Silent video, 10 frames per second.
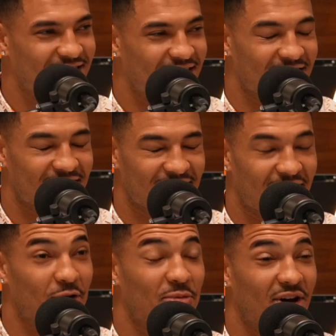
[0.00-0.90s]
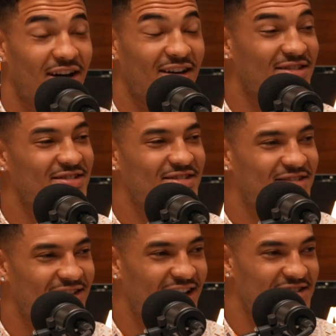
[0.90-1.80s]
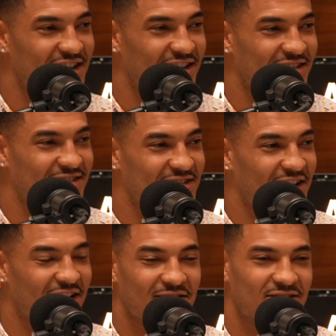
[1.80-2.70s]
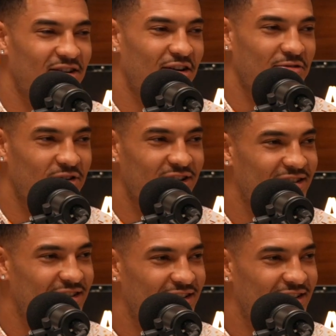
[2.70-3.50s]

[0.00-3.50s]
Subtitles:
I listened. I opened my eyes last second, saw it, took off running.